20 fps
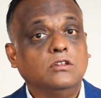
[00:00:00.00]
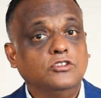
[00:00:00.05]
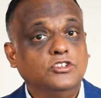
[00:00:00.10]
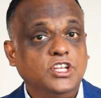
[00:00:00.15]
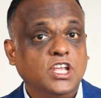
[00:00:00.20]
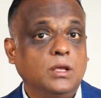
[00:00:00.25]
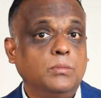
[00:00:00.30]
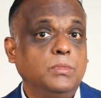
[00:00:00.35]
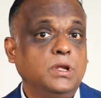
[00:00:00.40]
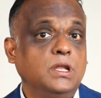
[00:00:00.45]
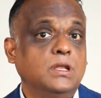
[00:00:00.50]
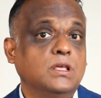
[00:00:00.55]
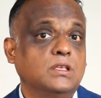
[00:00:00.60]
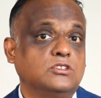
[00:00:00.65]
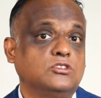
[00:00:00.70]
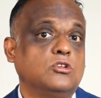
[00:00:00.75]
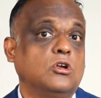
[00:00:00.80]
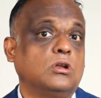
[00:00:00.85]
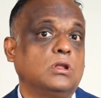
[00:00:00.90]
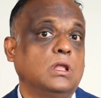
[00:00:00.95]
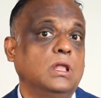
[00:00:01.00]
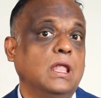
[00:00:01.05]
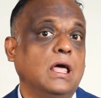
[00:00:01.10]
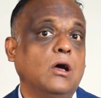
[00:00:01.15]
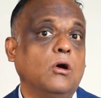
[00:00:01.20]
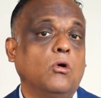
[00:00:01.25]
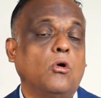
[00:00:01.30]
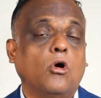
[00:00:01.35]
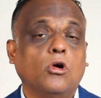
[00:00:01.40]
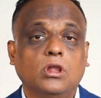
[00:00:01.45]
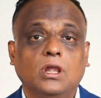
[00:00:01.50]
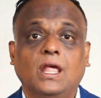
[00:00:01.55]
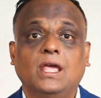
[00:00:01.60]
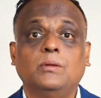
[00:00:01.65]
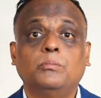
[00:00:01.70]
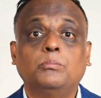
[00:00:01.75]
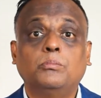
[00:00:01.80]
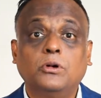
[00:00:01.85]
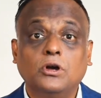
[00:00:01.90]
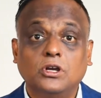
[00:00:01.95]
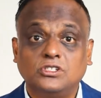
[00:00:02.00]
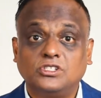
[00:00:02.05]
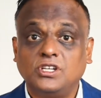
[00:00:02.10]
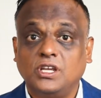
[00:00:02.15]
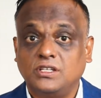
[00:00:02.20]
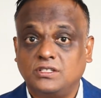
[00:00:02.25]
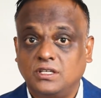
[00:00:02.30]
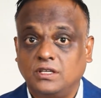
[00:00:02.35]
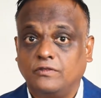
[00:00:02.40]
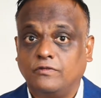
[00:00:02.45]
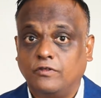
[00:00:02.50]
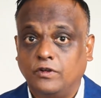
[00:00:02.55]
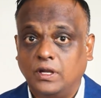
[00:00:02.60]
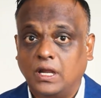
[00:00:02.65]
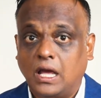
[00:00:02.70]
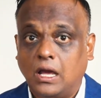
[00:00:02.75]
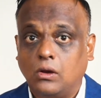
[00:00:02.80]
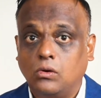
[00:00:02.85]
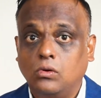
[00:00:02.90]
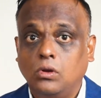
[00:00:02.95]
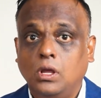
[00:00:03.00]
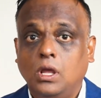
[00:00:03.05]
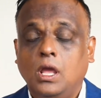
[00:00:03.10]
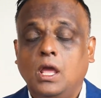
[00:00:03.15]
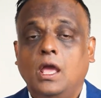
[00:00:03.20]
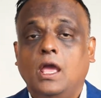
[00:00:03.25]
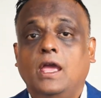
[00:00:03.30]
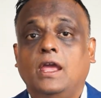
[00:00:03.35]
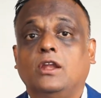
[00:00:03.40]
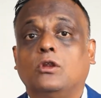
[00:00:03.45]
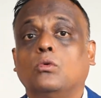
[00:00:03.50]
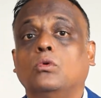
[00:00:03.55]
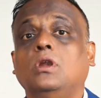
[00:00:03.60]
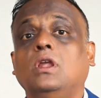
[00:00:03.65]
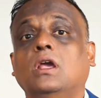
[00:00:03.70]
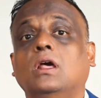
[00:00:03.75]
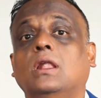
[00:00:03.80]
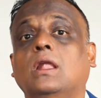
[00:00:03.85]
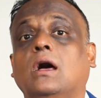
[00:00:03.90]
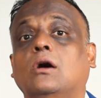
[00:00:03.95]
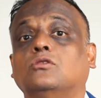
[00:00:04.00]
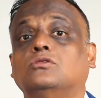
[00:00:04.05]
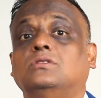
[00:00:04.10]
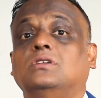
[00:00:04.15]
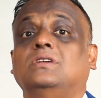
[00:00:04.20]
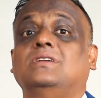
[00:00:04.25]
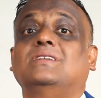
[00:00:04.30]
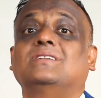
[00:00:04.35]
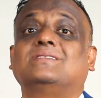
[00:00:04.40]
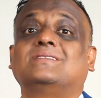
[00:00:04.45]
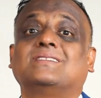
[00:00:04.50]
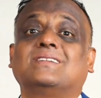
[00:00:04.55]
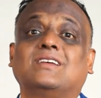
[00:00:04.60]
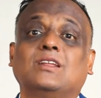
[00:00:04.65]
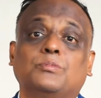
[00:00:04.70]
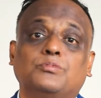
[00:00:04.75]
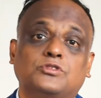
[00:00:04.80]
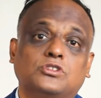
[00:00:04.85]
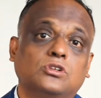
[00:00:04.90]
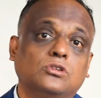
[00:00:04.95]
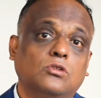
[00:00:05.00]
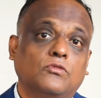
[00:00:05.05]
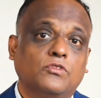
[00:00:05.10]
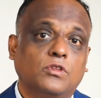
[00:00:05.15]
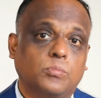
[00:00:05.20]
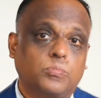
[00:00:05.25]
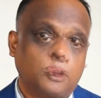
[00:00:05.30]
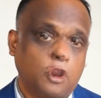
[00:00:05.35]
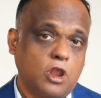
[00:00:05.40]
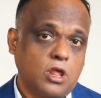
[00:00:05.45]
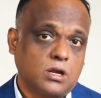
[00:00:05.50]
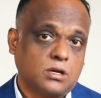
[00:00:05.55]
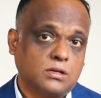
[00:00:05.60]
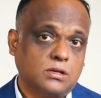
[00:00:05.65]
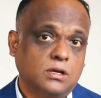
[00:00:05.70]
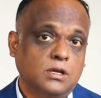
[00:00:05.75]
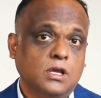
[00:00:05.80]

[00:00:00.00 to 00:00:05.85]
GMB does not allow online purchasing for now. It only allows the description of the product.